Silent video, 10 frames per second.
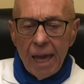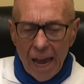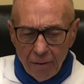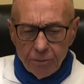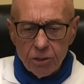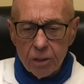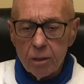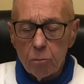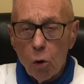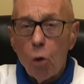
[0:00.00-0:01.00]
After
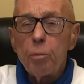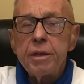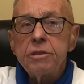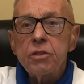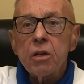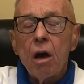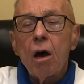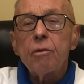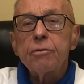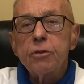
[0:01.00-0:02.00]
the moment
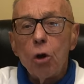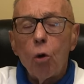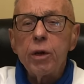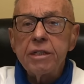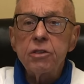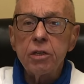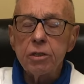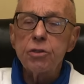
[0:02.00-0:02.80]
of going to the